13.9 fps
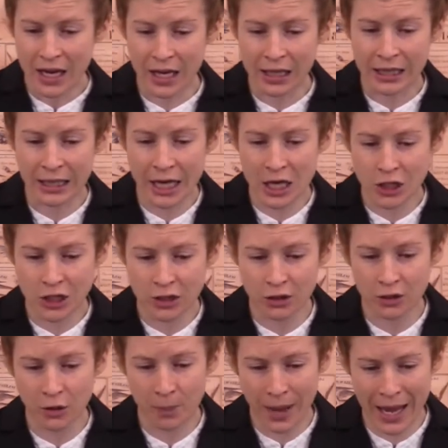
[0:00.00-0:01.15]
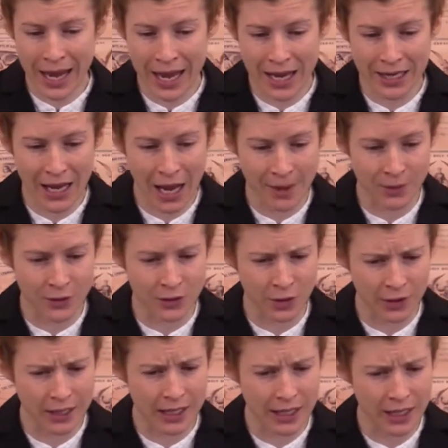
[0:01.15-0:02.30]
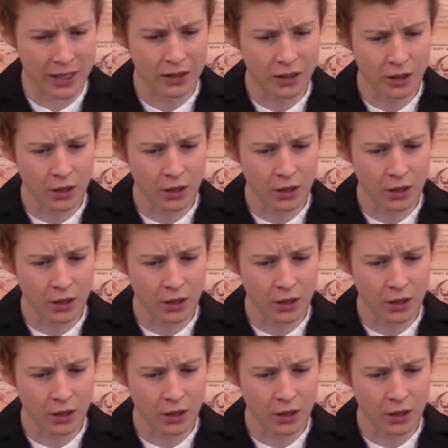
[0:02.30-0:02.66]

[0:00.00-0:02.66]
Ecclesial Pan-Amazonica,